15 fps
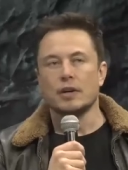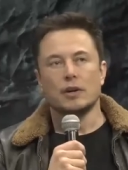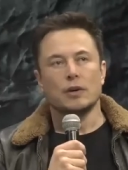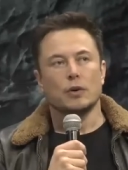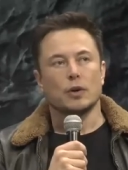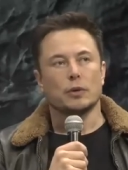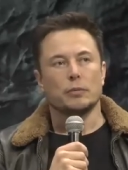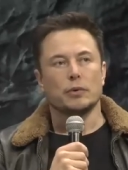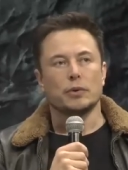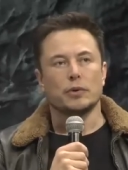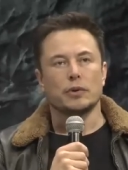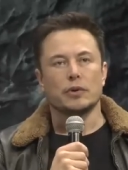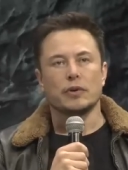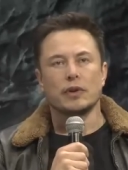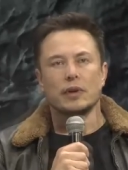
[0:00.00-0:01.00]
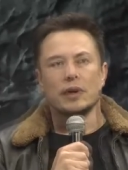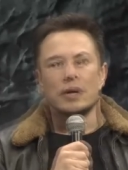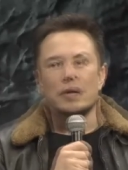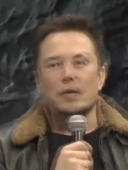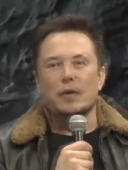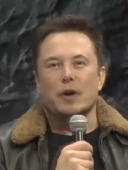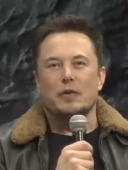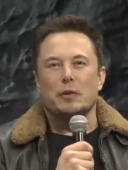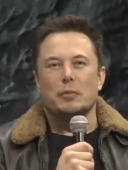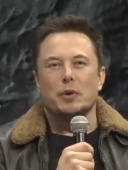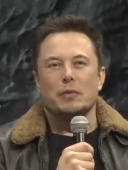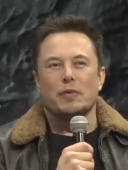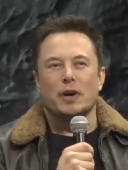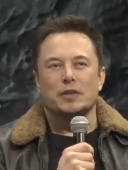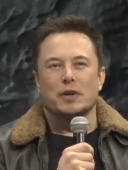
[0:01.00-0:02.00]
or the Moon I mean, the moon and
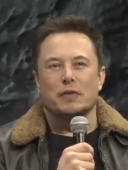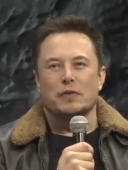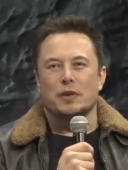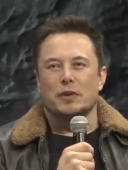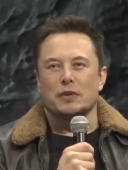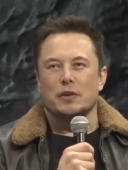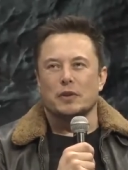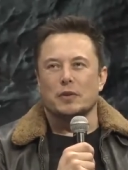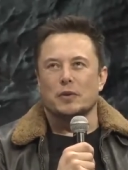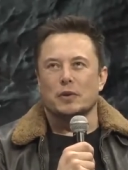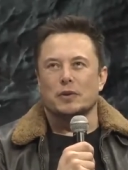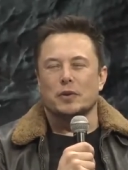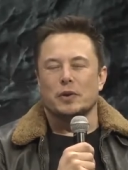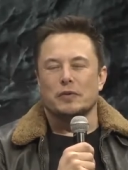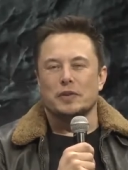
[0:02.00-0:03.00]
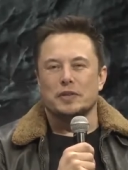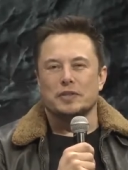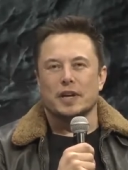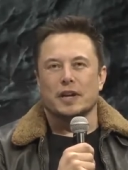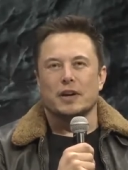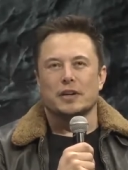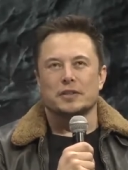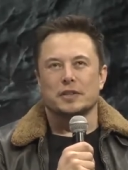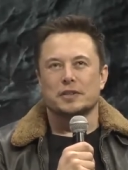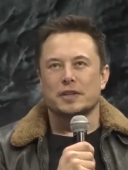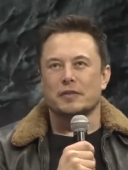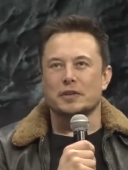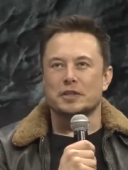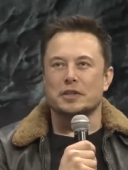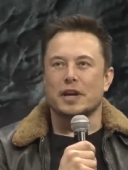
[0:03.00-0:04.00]
Mars often th thought of as like, is this some
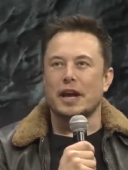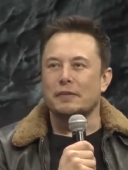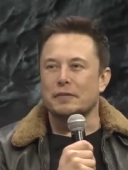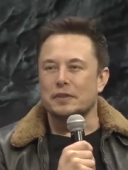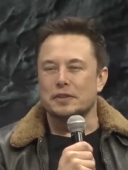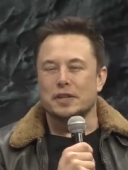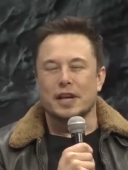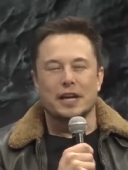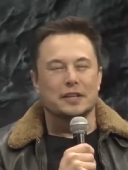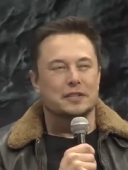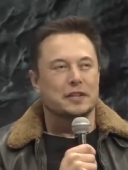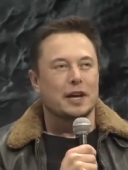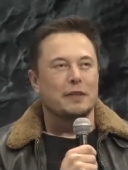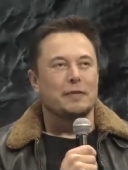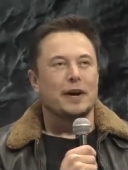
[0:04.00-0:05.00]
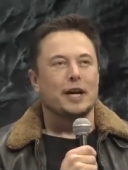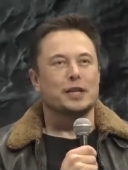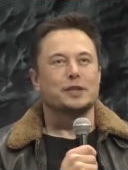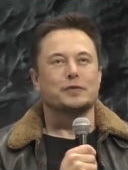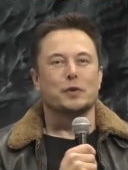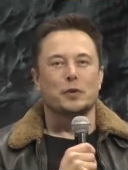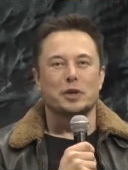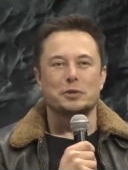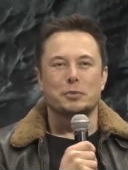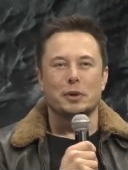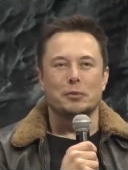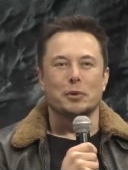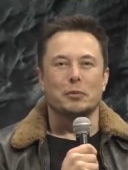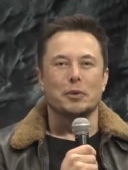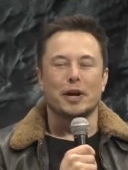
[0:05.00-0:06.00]
escape escape hatch for rich
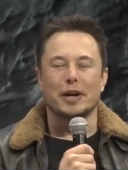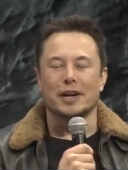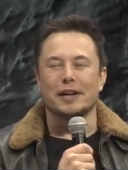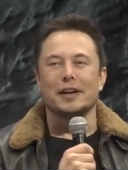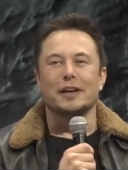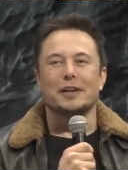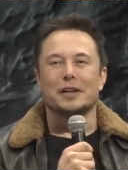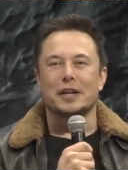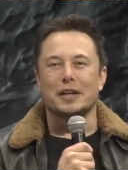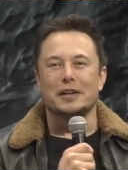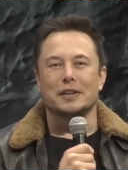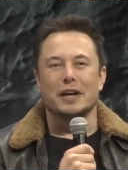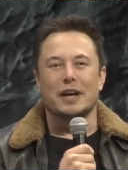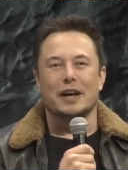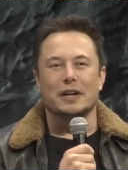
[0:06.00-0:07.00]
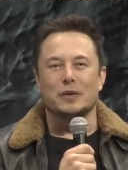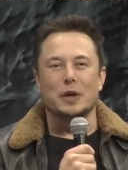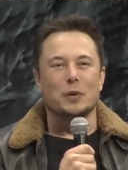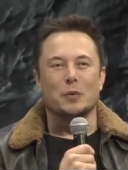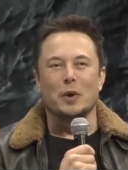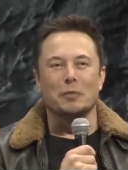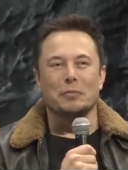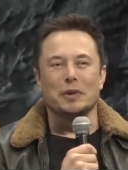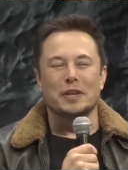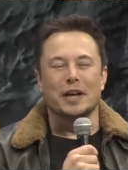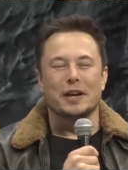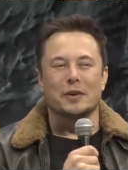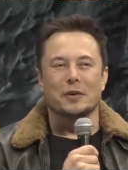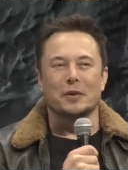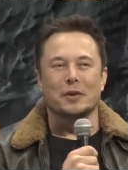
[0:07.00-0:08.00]
people? But I, it, it, it won't be that
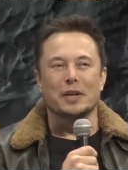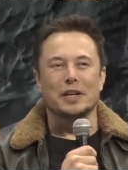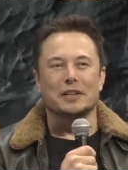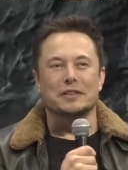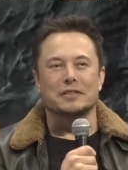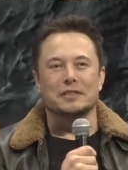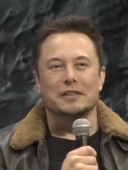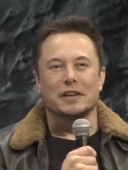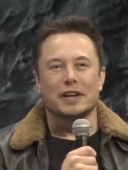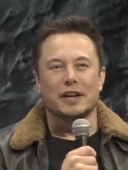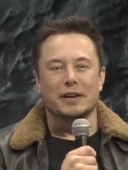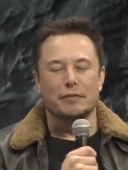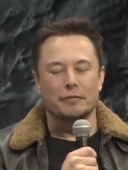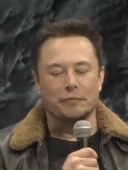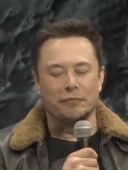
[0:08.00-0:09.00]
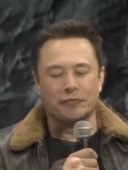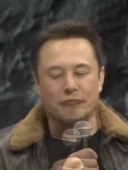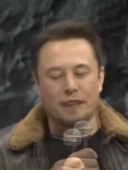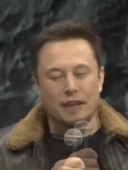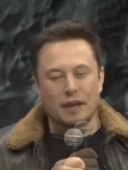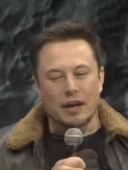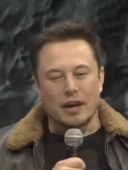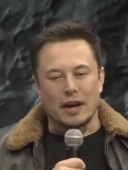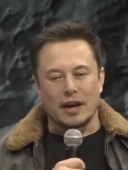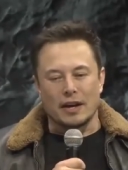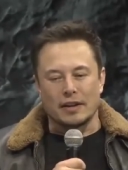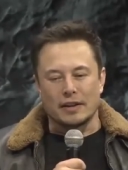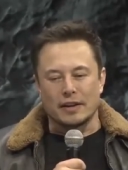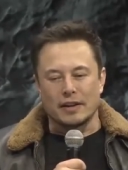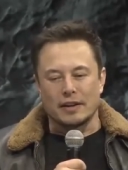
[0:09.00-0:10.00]
at all. It's um,
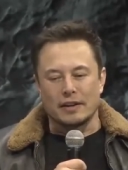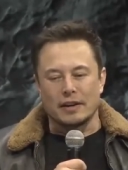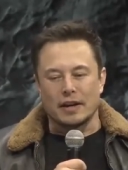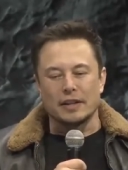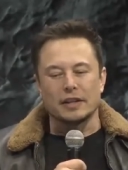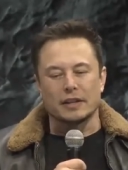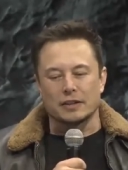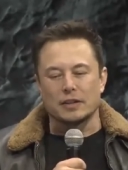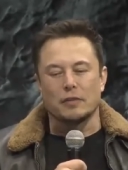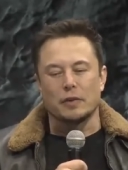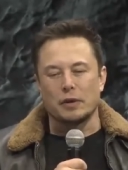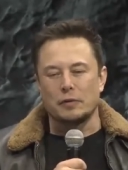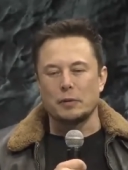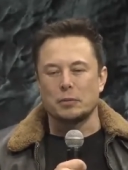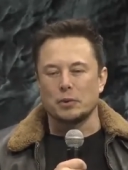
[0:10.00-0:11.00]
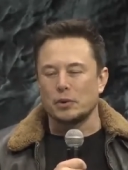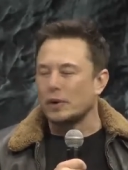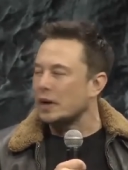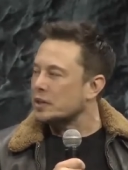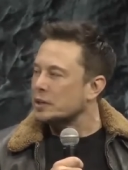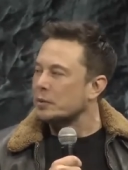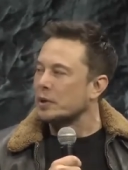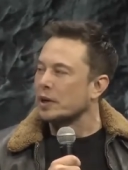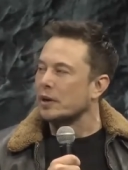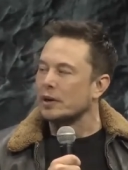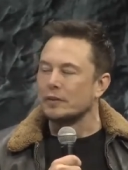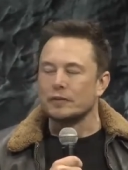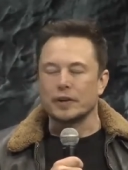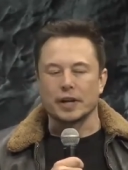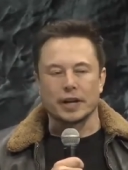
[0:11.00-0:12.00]
and uh, I think there's not many people who actually want to go in
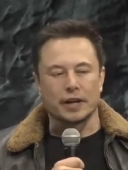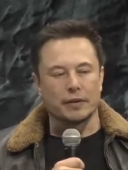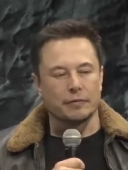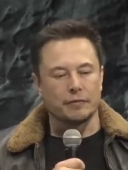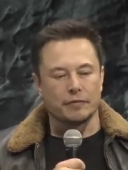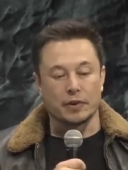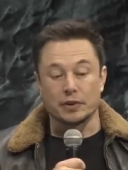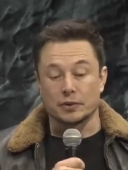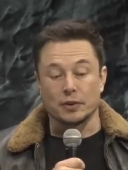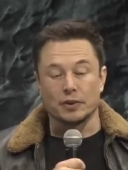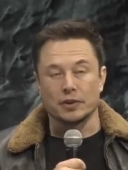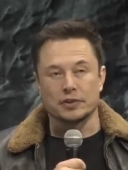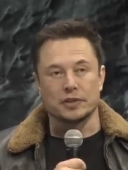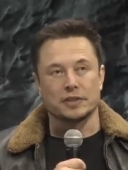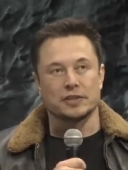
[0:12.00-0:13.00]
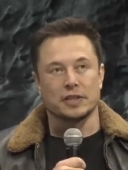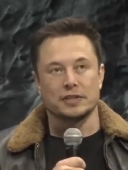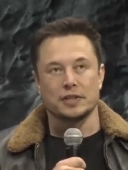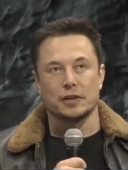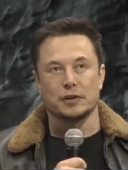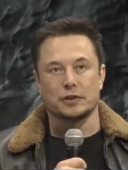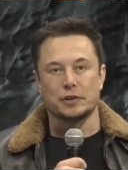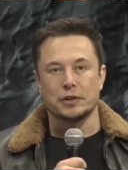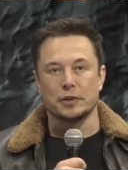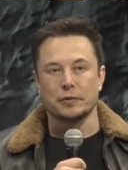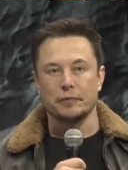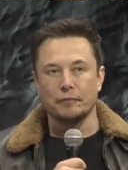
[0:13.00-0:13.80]
the beginning because all those things I said are true.